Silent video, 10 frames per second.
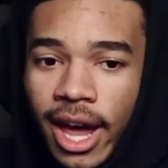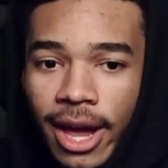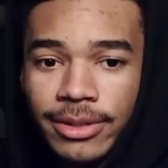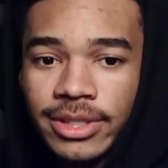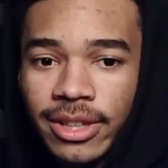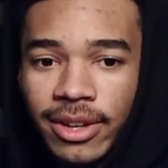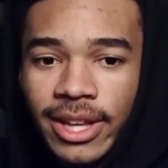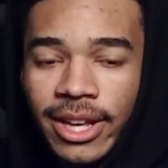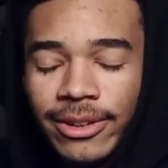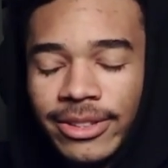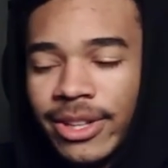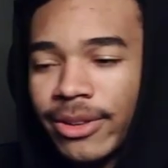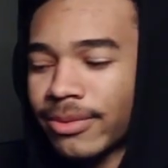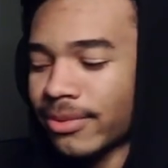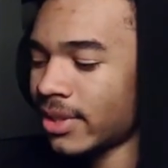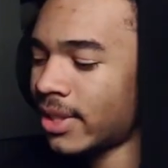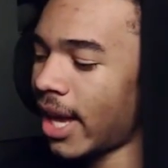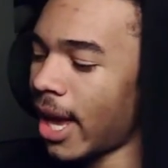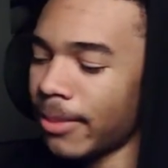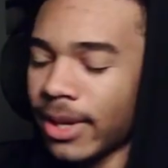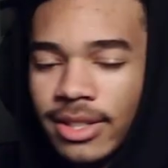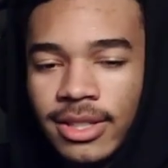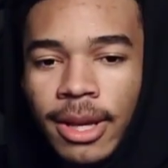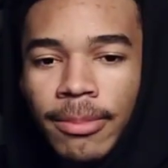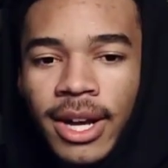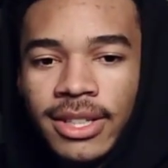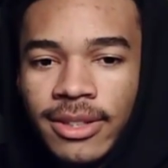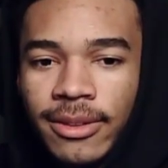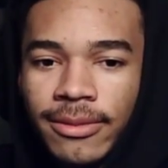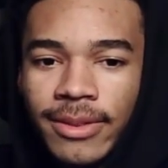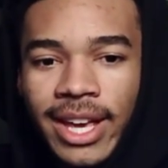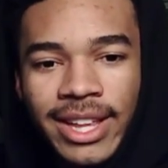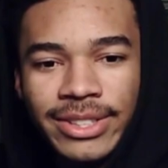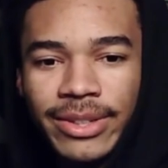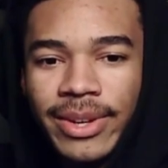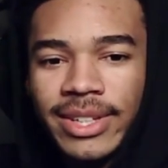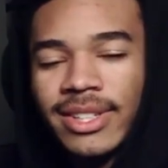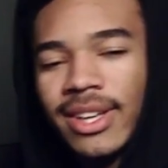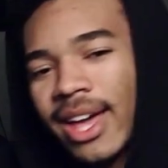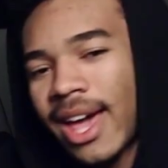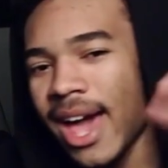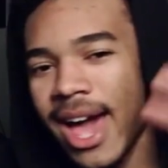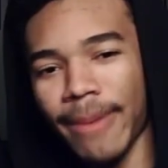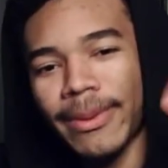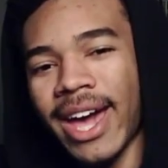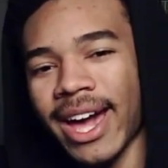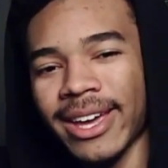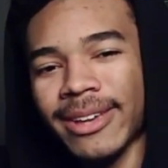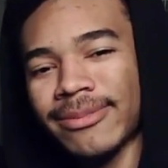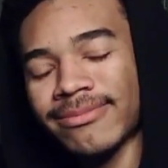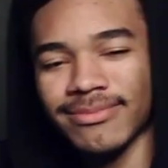I will see y'all later. So stay happy, stay positive, and as always, happy hacking.